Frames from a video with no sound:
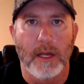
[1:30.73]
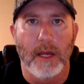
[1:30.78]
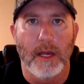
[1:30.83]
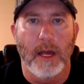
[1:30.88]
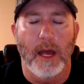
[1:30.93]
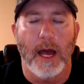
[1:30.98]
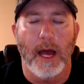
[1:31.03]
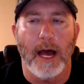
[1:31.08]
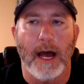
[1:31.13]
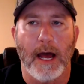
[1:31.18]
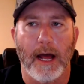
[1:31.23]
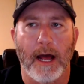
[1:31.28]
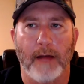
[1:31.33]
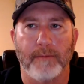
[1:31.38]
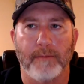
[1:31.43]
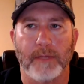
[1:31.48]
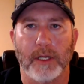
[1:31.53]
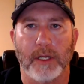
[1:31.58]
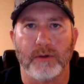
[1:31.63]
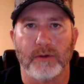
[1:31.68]

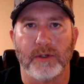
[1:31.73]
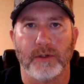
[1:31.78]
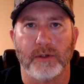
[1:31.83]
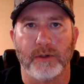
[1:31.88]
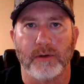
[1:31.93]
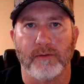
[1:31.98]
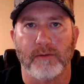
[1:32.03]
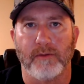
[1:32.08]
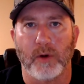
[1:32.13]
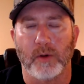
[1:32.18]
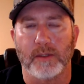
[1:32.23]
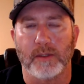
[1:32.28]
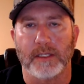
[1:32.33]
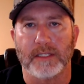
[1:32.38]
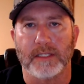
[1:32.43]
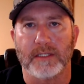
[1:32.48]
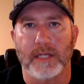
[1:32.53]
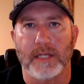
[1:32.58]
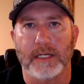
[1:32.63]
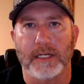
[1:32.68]
do your
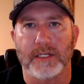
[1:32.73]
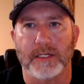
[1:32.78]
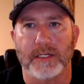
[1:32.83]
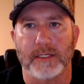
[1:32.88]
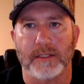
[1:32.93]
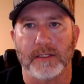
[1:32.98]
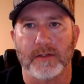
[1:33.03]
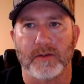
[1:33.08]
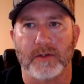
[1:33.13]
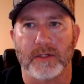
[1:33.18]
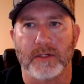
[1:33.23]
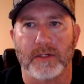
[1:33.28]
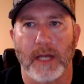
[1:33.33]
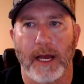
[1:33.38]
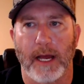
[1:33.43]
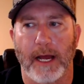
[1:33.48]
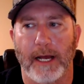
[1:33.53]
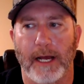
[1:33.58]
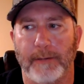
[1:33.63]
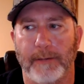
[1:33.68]

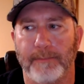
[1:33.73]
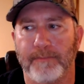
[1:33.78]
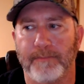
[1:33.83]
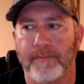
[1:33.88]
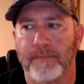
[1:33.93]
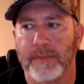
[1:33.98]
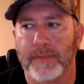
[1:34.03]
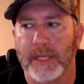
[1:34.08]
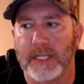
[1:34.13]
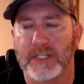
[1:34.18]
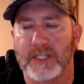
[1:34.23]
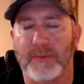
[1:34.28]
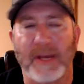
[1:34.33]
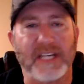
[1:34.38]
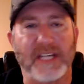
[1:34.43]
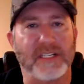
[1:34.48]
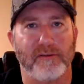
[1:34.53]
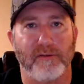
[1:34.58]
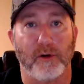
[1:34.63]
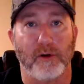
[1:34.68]
vocalizations,
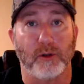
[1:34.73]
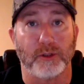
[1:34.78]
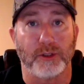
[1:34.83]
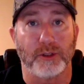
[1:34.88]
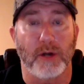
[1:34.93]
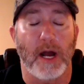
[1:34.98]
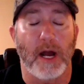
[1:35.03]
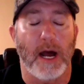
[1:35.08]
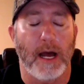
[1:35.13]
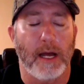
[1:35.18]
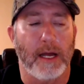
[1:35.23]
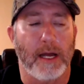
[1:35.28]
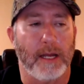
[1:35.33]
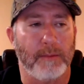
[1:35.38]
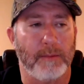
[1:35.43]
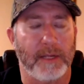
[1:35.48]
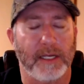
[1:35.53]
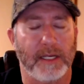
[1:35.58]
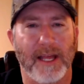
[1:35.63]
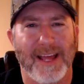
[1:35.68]
especially full draw. I
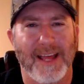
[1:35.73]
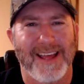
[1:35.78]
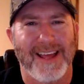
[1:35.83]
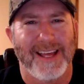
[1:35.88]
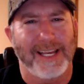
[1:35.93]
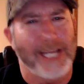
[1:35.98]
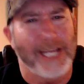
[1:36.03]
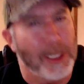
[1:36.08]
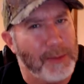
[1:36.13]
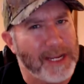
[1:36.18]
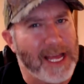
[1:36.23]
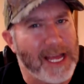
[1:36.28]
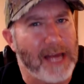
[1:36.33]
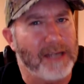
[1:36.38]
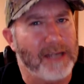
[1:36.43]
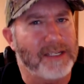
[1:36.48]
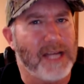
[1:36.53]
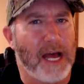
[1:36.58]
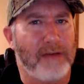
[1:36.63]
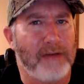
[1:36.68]
mean, going to be kind of
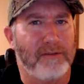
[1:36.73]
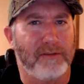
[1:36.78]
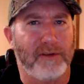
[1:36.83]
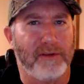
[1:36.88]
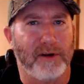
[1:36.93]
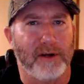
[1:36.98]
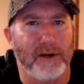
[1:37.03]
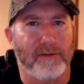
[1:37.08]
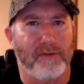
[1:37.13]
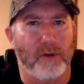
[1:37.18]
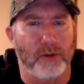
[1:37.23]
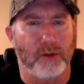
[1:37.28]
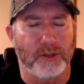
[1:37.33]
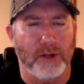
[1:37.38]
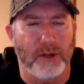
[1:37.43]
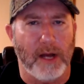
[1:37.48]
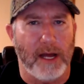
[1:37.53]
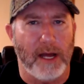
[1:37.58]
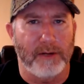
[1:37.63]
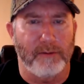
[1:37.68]
tough if you're at full
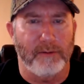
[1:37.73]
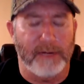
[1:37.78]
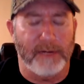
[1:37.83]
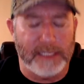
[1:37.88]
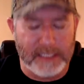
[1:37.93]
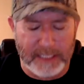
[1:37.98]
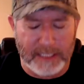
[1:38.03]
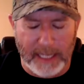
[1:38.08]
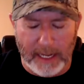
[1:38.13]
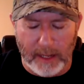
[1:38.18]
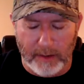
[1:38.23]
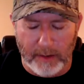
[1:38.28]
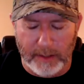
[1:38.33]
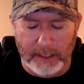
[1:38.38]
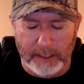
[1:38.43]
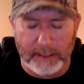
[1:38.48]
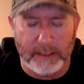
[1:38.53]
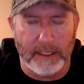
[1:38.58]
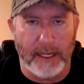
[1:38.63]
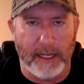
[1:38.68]
draw to reach down
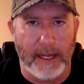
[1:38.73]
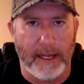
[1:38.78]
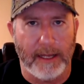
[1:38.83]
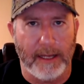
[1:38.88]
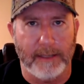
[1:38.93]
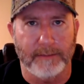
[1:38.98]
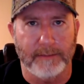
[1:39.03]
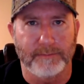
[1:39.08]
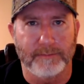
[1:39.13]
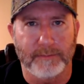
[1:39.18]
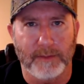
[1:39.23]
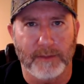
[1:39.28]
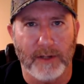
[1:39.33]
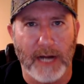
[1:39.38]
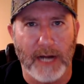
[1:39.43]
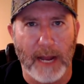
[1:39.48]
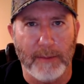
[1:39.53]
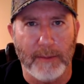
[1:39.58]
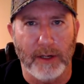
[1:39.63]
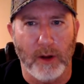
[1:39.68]
and
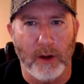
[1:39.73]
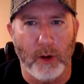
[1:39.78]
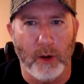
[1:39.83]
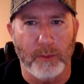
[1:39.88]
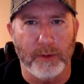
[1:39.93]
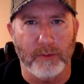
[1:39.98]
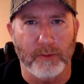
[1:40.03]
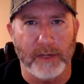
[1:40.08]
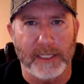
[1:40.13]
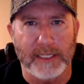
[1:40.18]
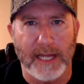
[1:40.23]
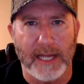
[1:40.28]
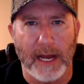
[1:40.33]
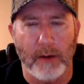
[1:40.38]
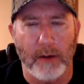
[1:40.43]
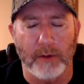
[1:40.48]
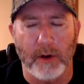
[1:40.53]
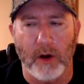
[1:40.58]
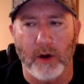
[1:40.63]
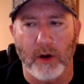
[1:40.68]
grab an open reed cow
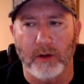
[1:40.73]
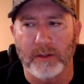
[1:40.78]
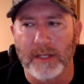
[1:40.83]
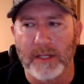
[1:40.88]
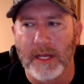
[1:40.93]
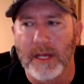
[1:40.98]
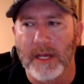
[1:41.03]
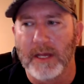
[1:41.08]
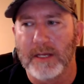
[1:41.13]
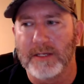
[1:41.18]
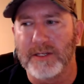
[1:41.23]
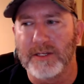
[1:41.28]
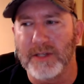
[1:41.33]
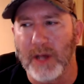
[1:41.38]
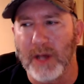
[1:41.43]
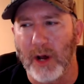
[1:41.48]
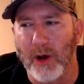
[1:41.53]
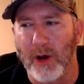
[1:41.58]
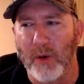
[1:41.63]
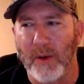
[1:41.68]
call.
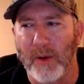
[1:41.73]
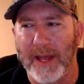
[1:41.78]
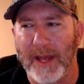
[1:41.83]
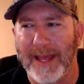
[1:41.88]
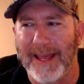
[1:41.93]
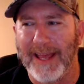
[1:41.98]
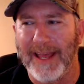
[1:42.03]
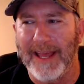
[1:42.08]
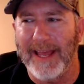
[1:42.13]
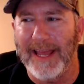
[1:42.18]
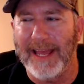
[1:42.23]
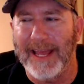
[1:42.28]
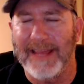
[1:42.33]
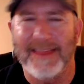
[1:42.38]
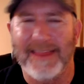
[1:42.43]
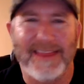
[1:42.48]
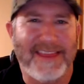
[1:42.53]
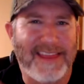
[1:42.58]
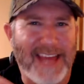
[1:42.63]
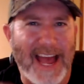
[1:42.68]
So
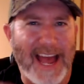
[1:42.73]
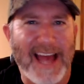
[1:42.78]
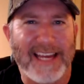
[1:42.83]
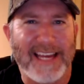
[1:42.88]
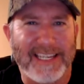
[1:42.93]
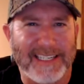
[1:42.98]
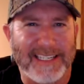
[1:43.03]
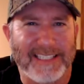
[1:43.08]
in that